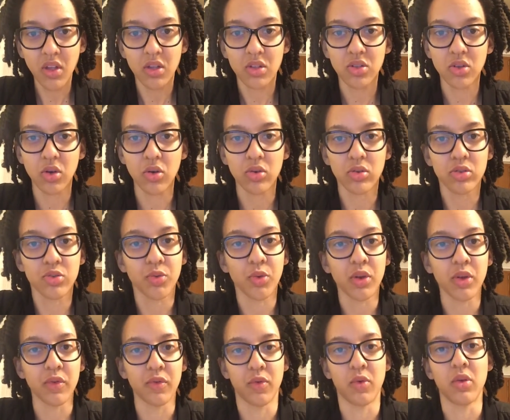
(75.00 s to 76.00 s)
total
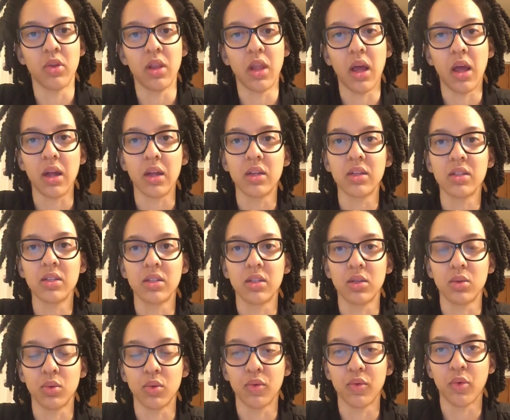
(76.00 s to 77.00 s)
24 lies,
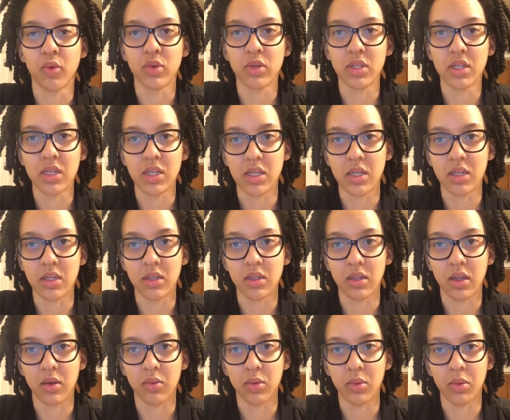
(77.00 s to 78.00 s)
there were 14
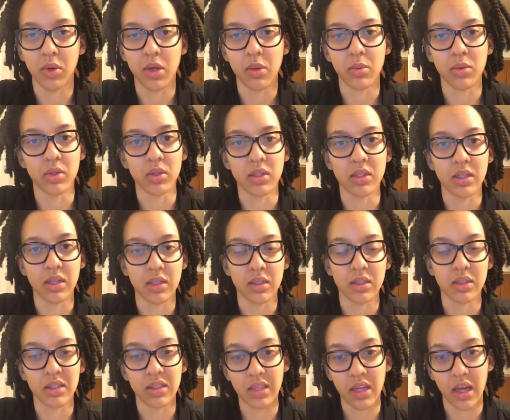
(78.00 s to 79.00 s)
that we were able to
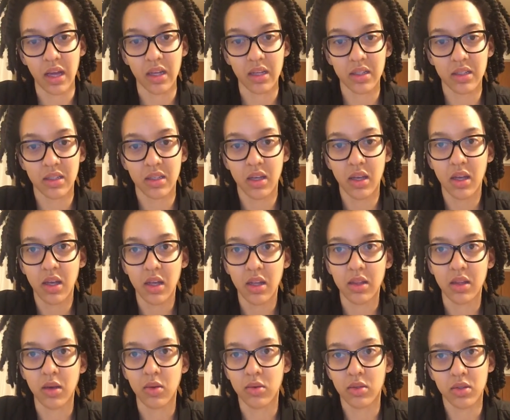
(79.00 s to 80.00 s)
detect.
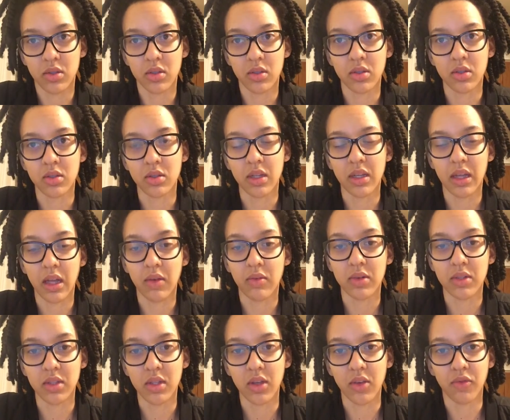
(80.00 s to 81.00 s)
That gave
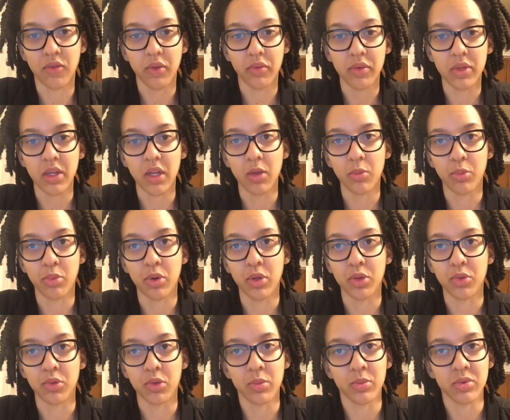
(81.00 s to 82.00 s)
us a
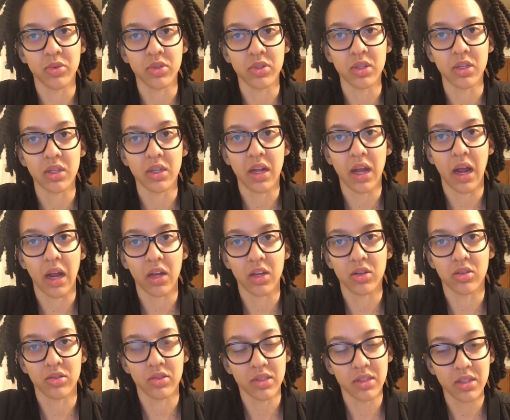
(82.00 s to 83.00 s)
58.3%
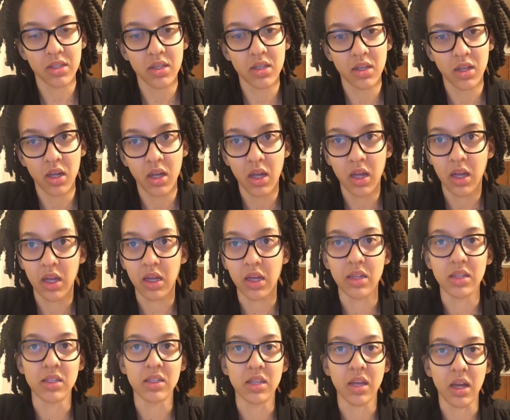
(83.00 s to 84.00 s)
accuracy
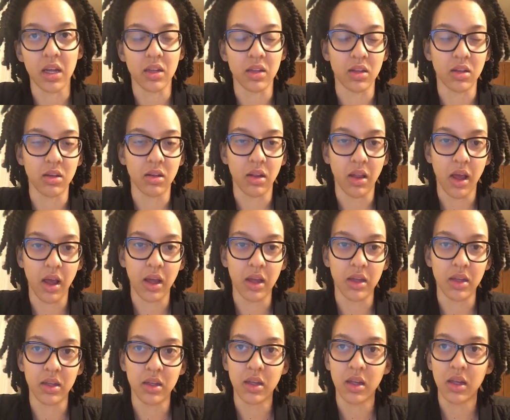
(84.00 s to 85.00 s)
in detecting the lie.